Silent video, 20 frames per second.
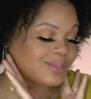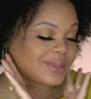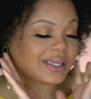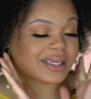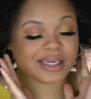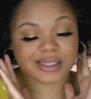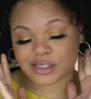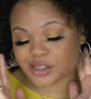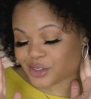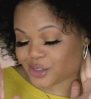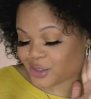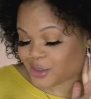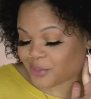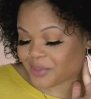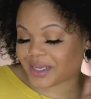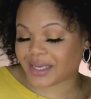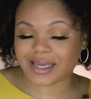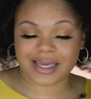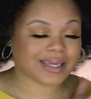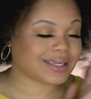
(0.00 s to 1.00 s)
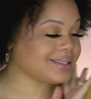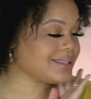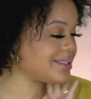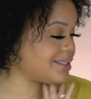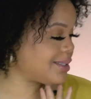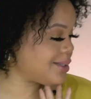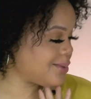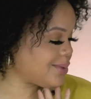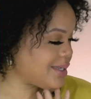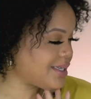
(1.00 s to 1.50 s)
get into
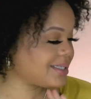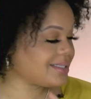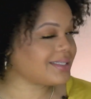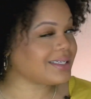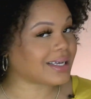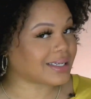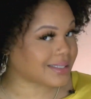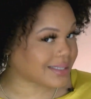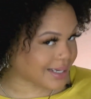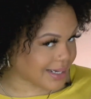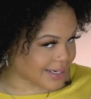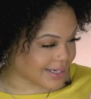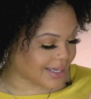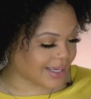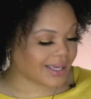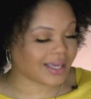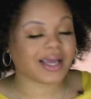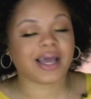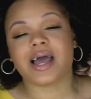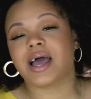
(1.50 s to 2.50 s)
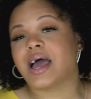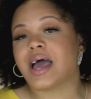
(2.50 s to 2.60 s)
it, yes honey.